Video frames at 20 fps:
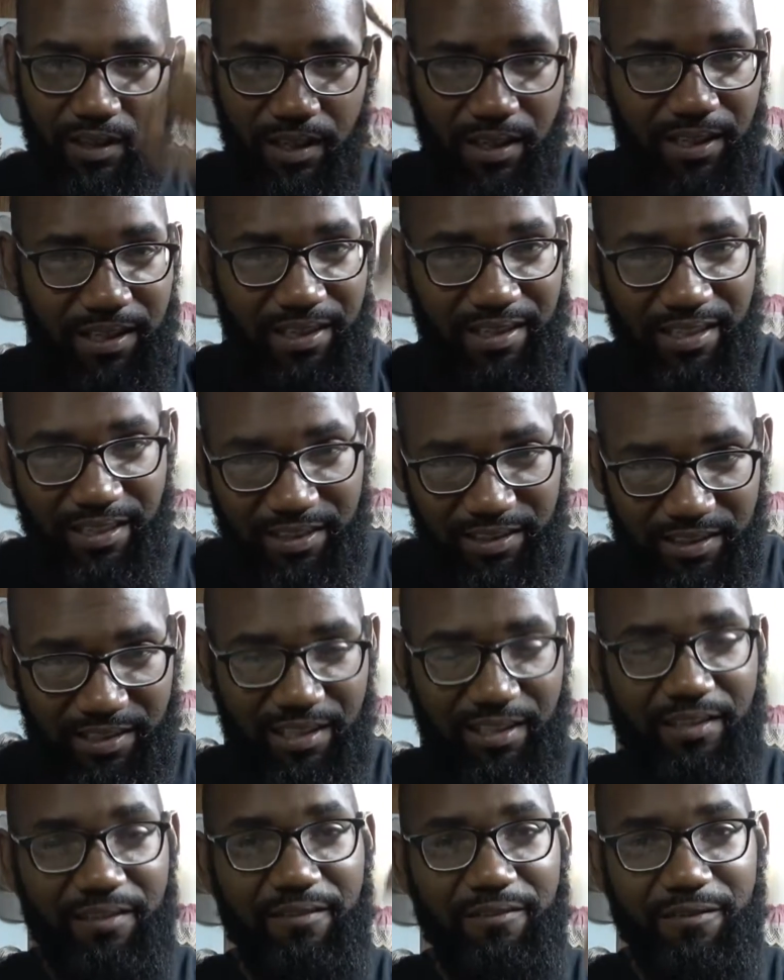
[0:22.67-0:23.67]
This
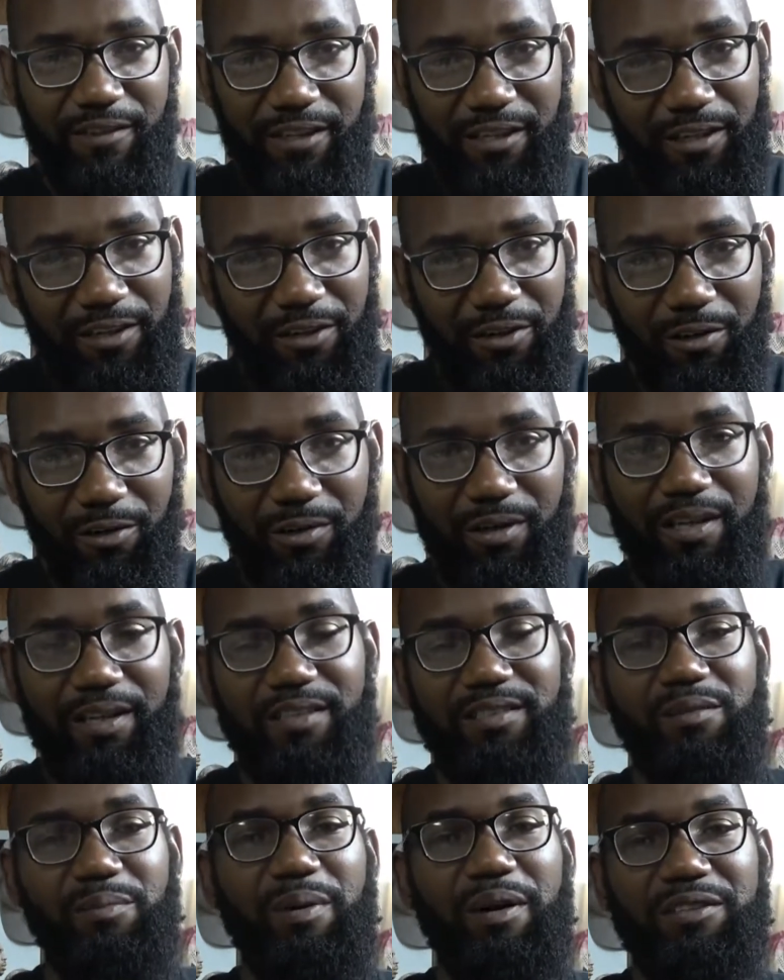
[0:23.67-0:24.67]
video
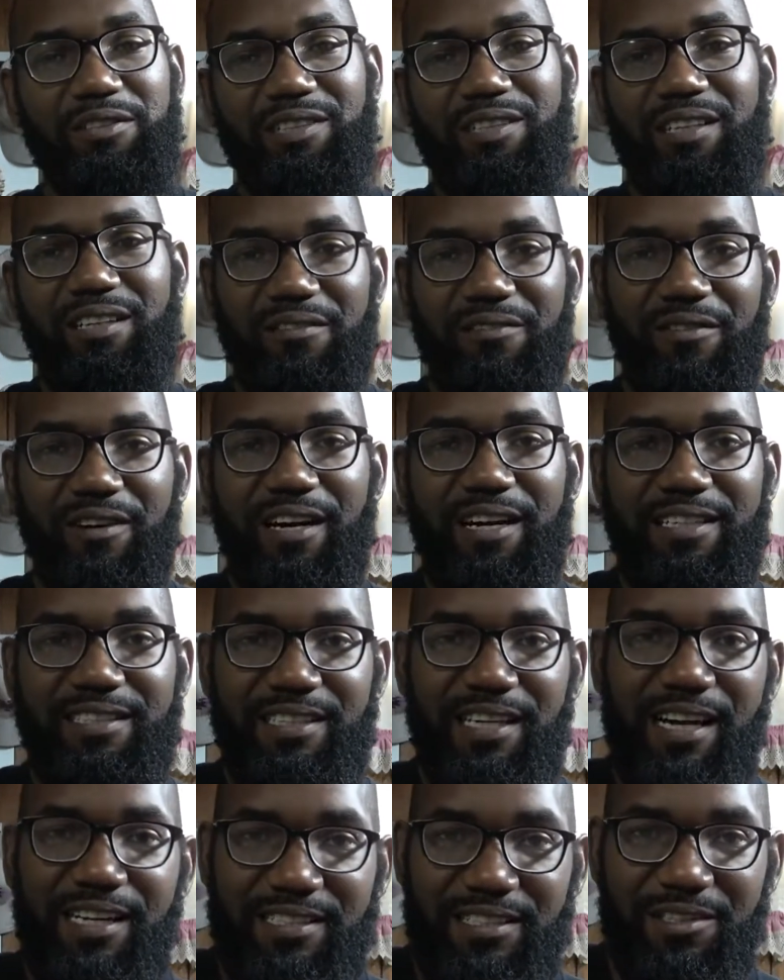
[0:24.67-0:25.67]
is about to get very
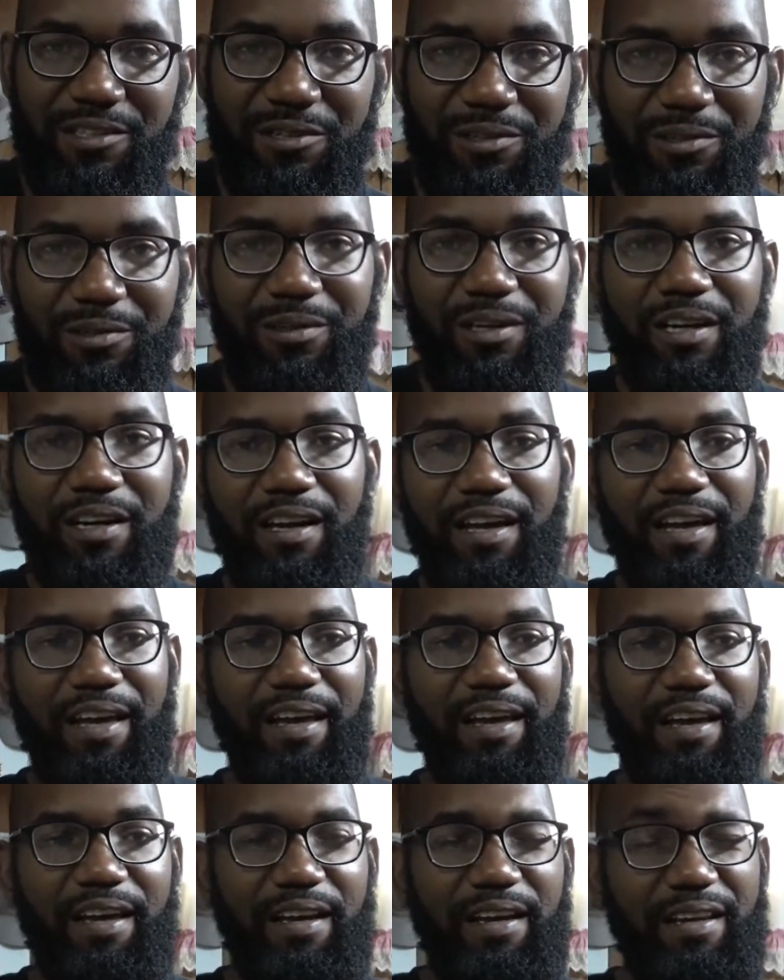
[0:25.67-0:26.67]
technical,
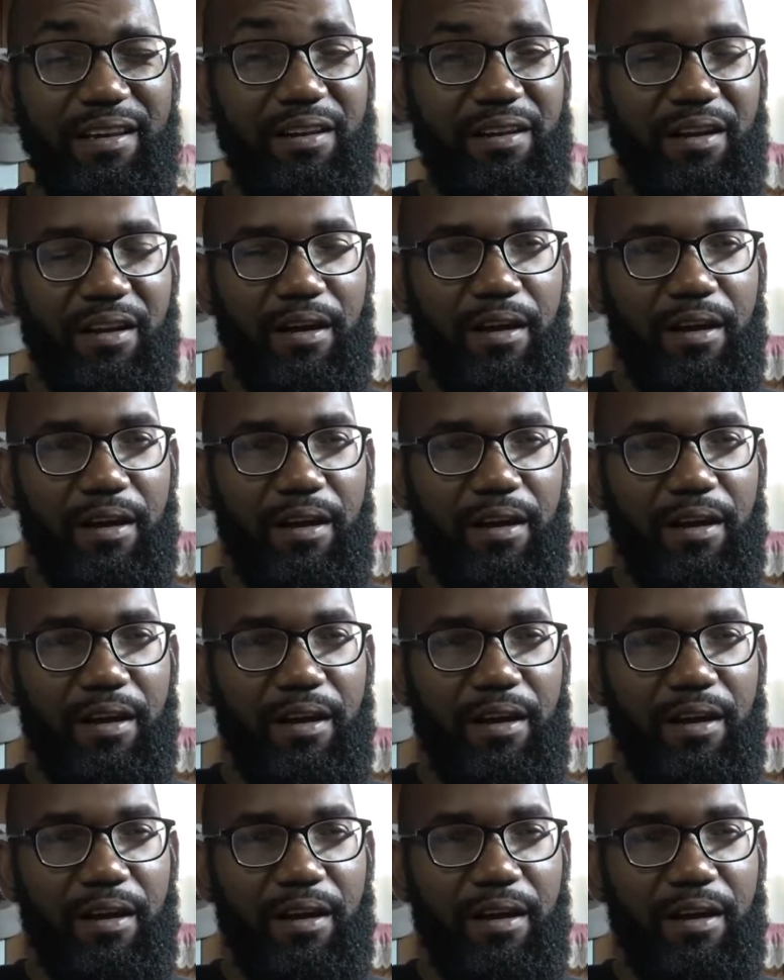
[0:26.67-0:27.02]
and